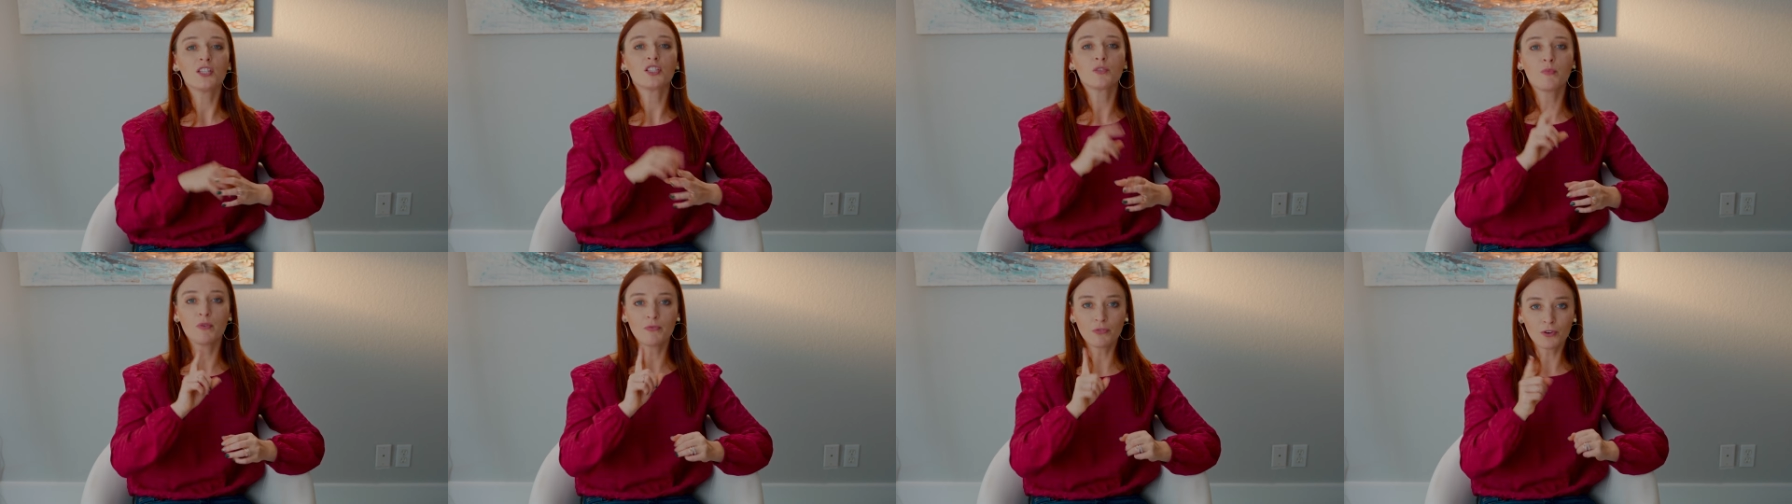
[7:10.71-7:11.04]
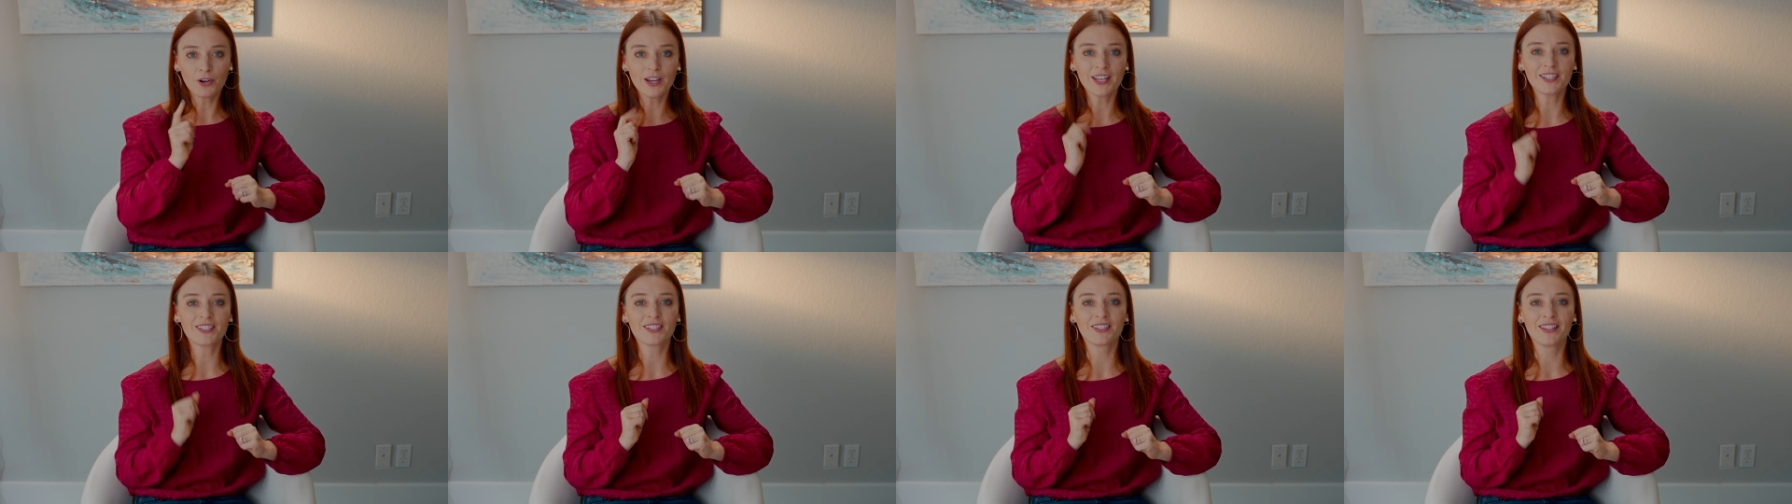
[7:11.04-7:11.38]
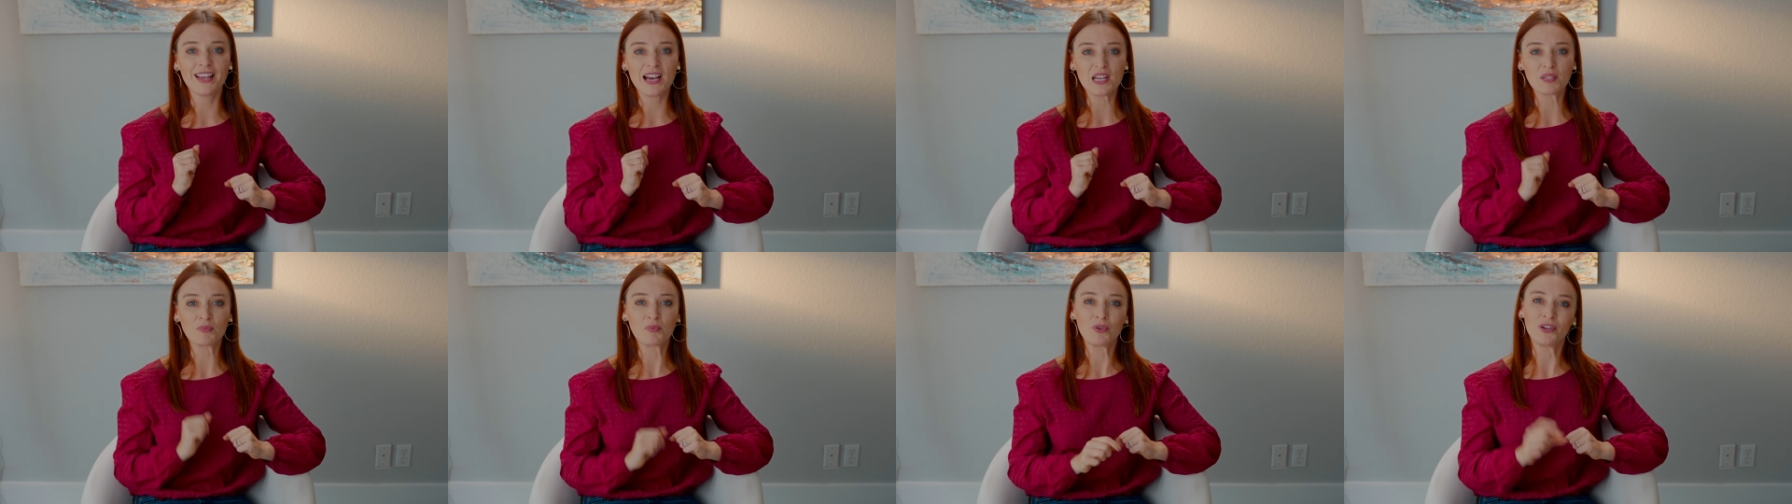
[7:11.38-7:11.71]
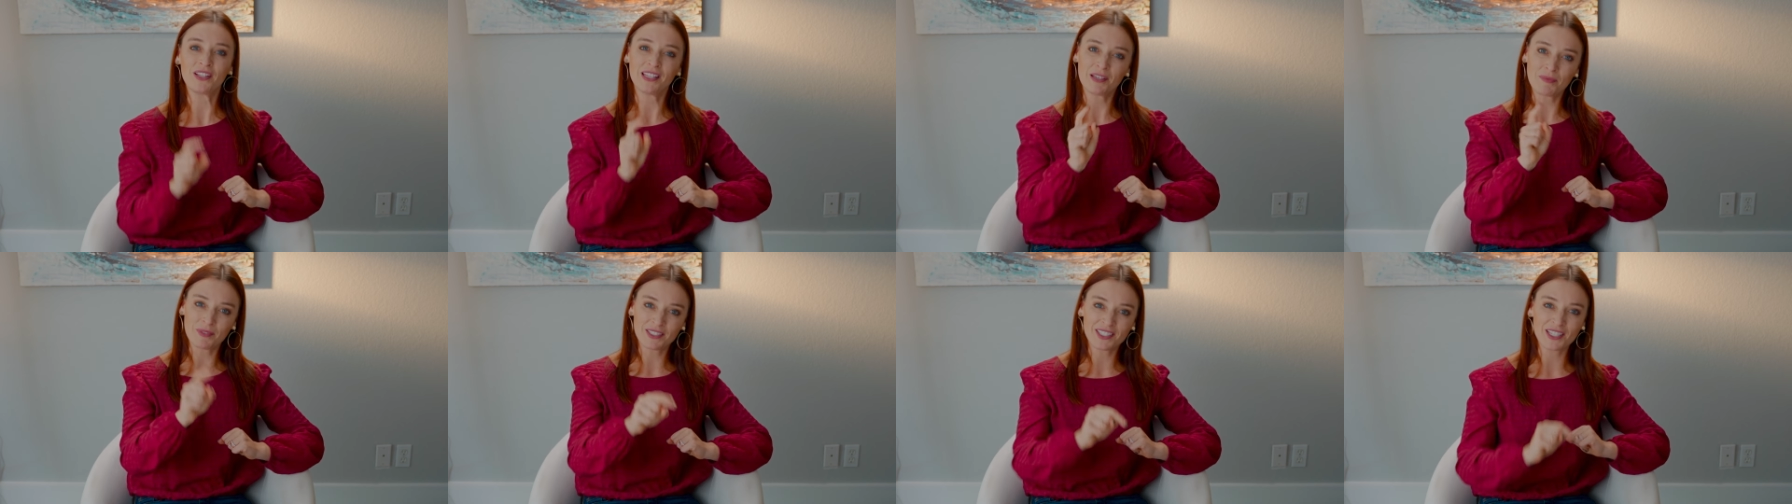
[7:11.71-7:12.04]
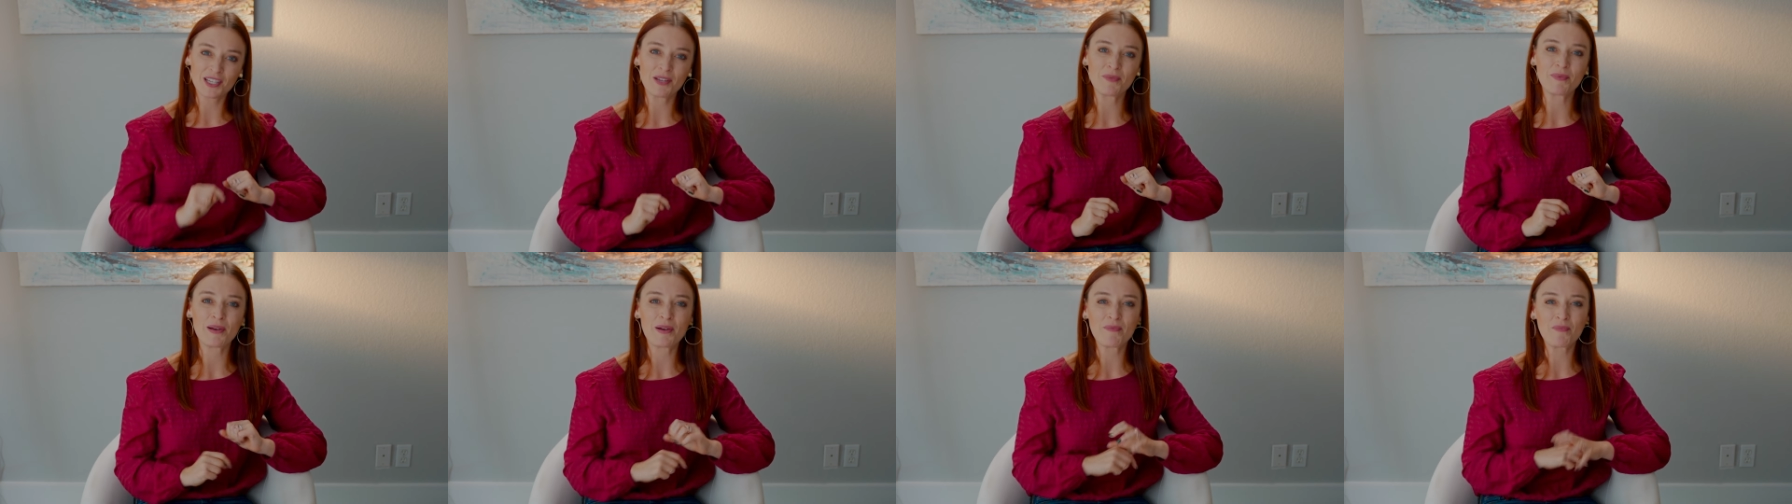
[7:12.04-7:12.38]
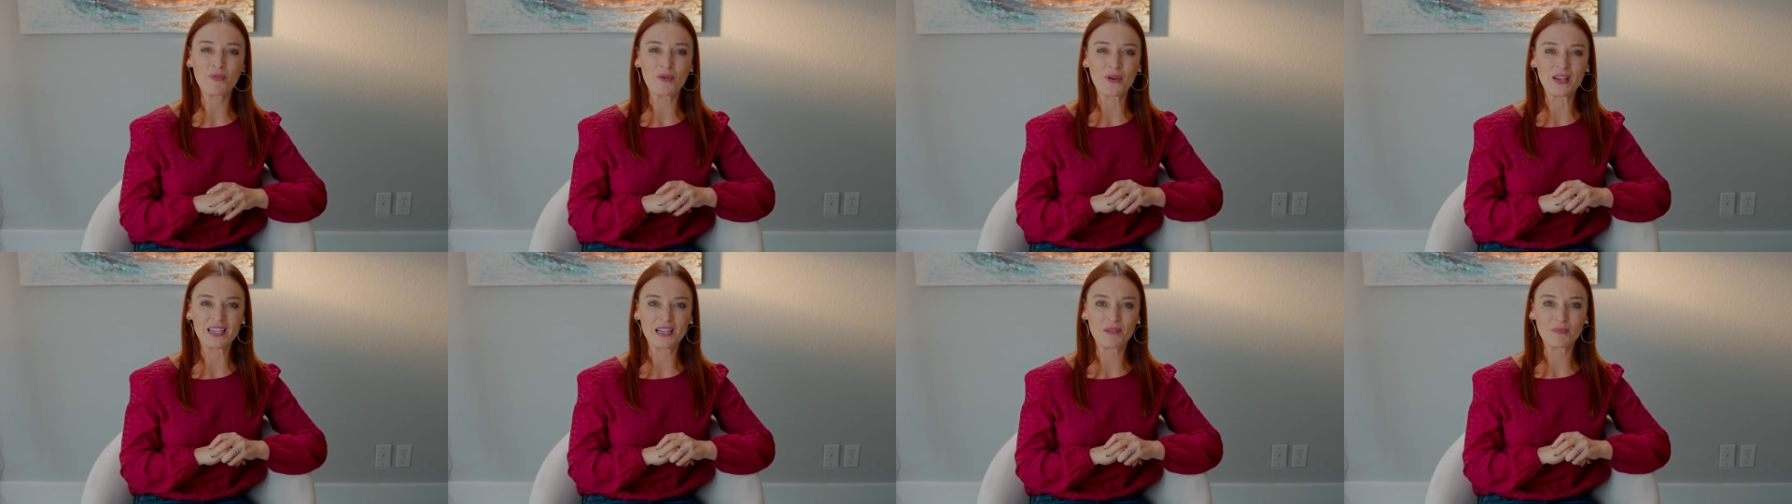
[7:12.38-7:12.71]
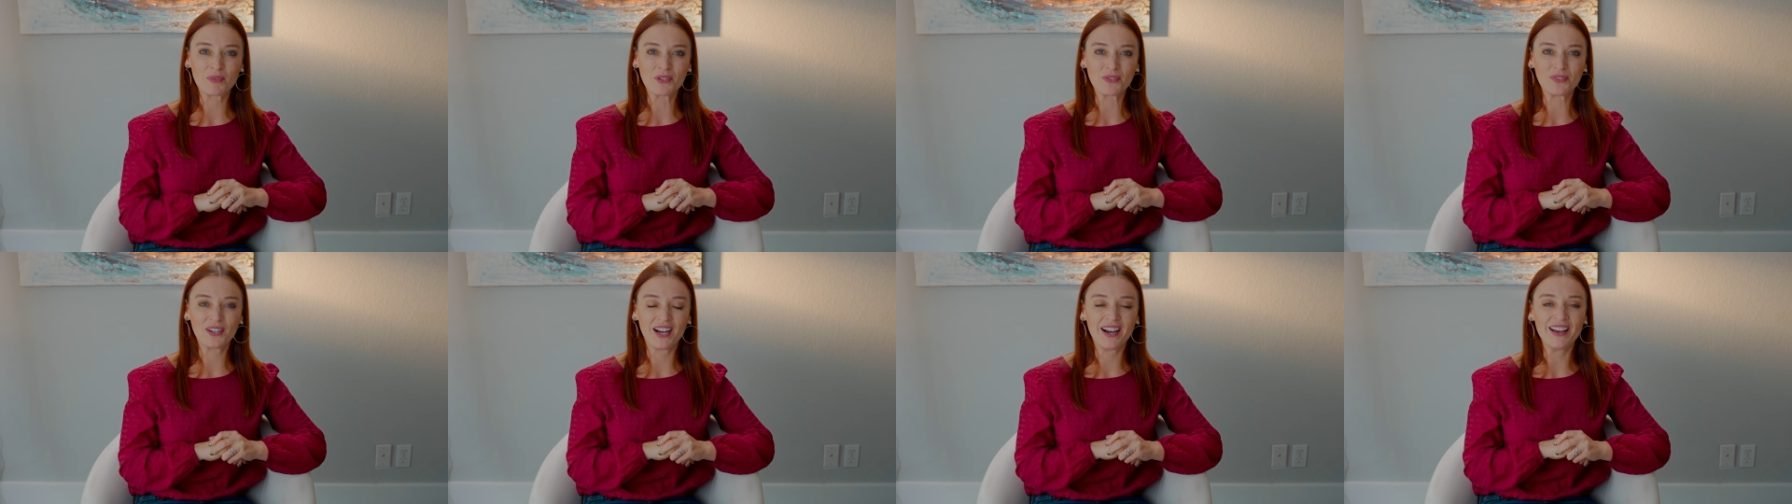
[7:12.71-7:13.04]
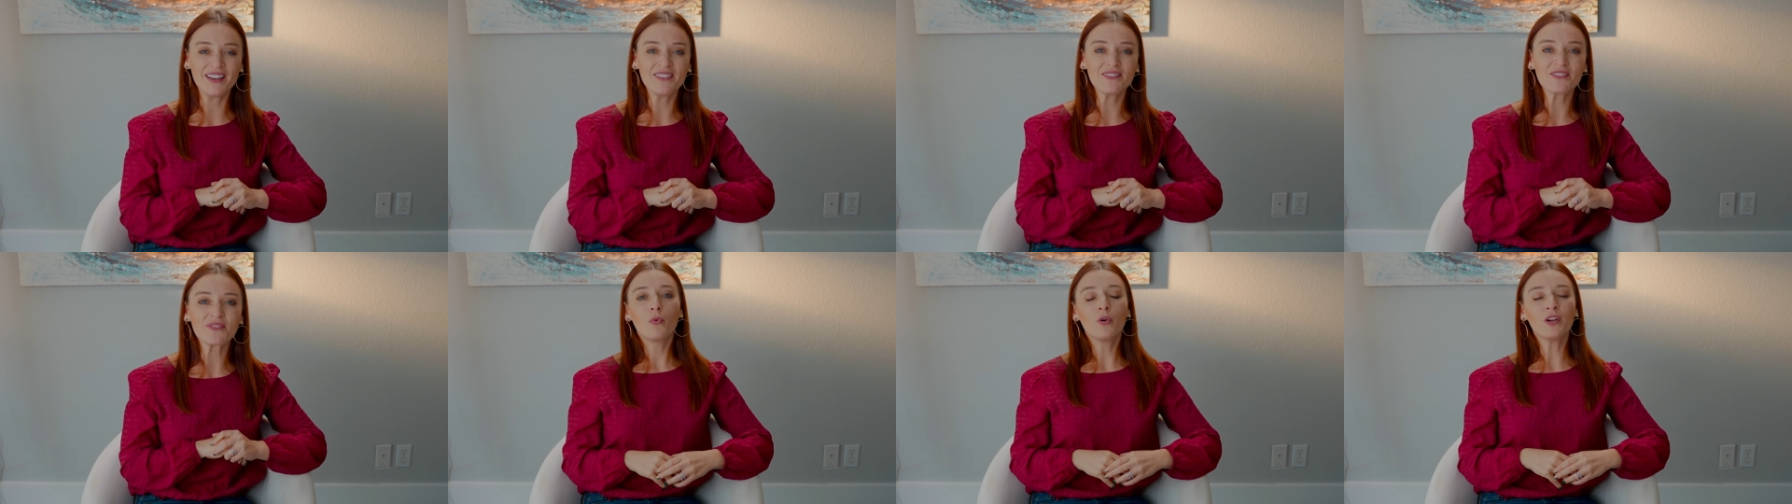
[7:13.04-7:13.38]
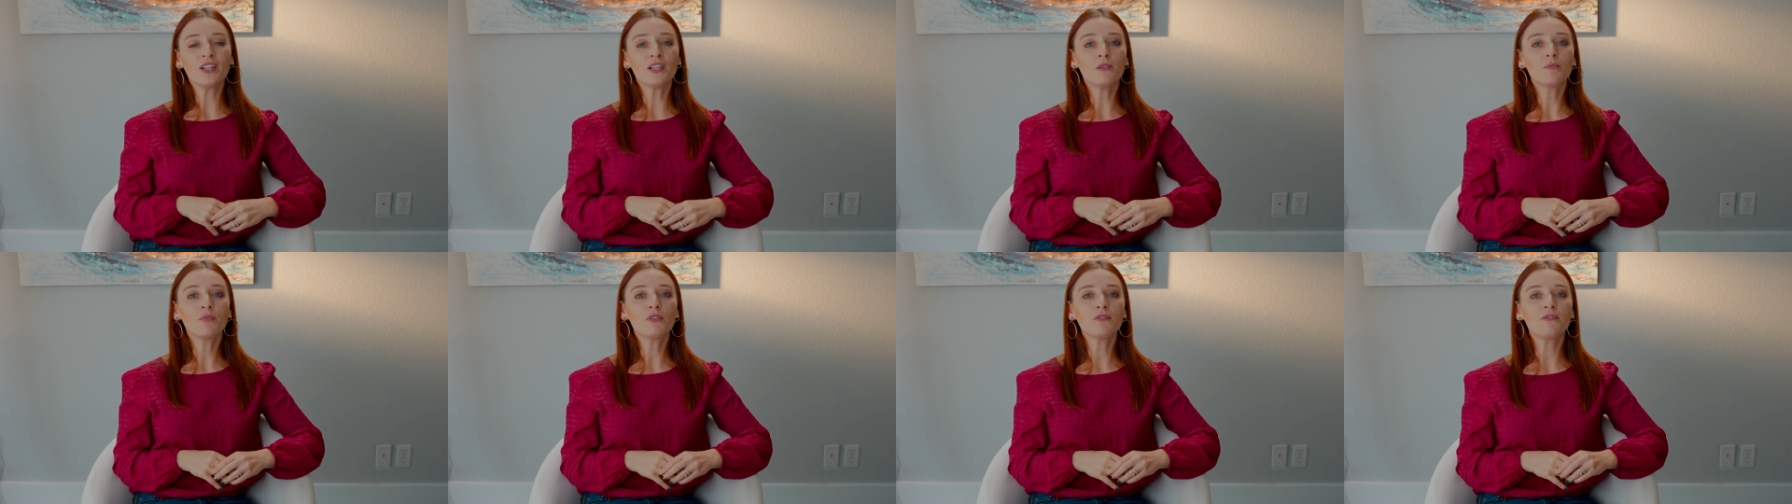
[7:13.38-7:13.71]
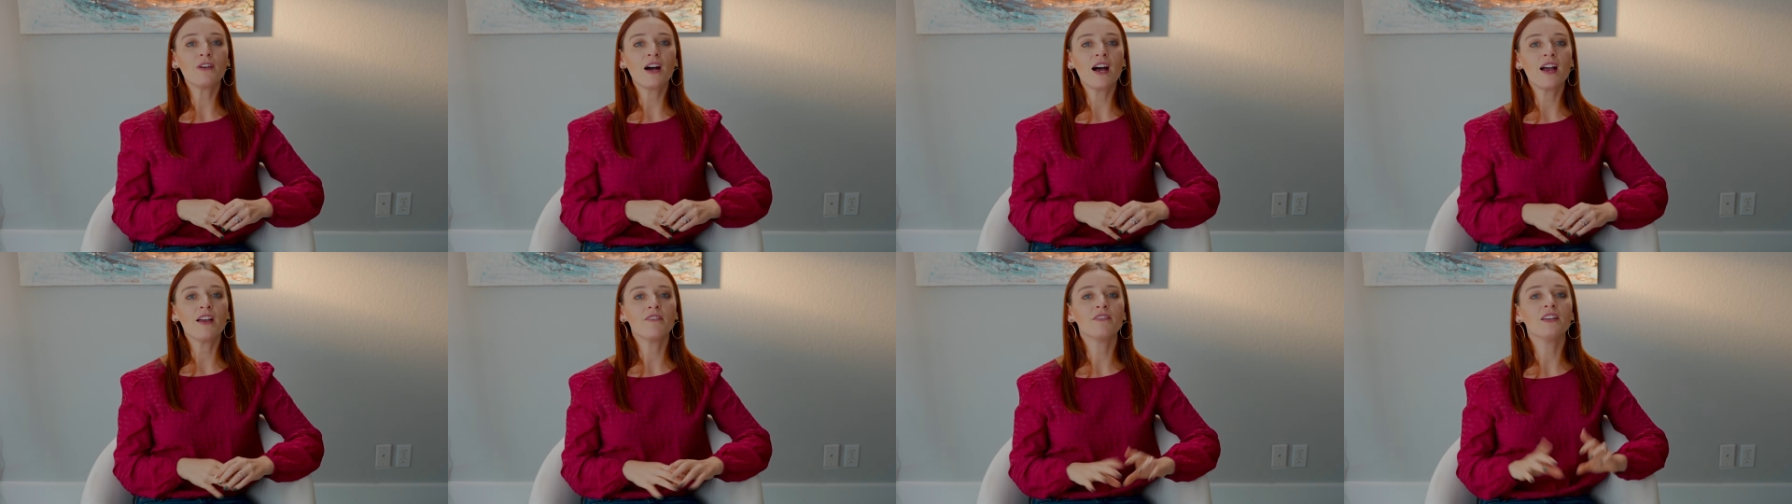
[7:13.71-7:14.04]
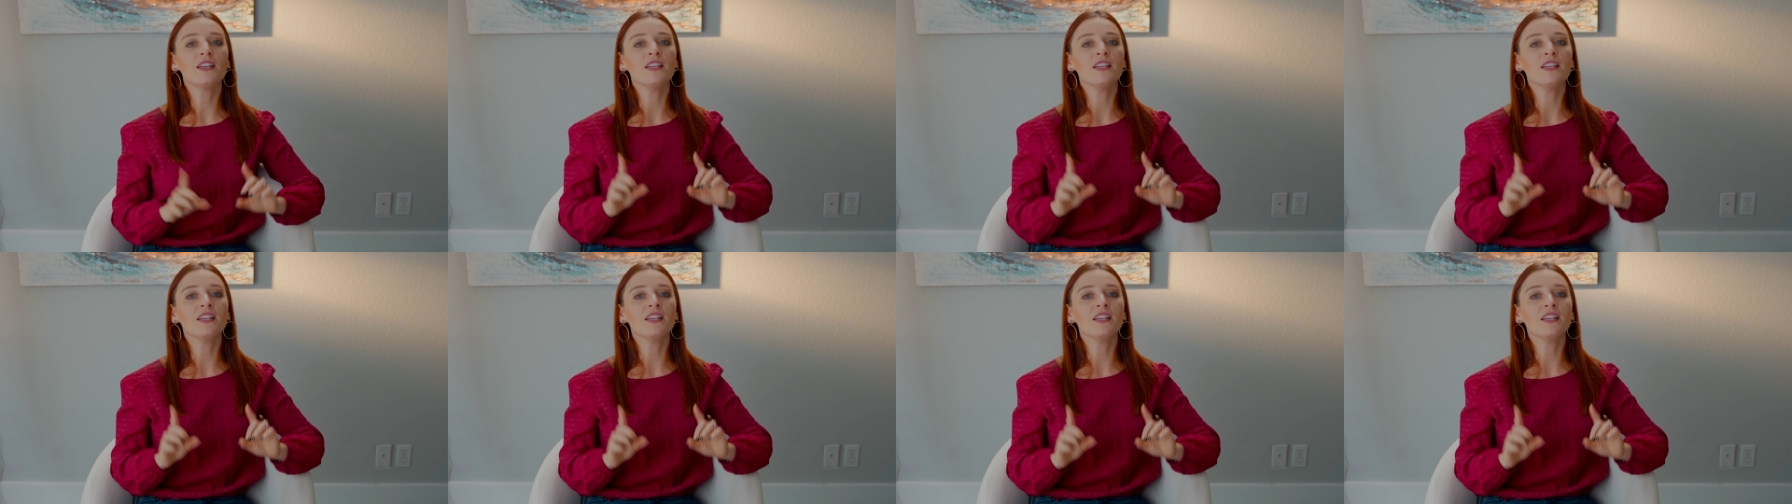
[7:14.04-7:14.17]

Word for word: So before I get to the last point, let me tell you about point number five. Point number five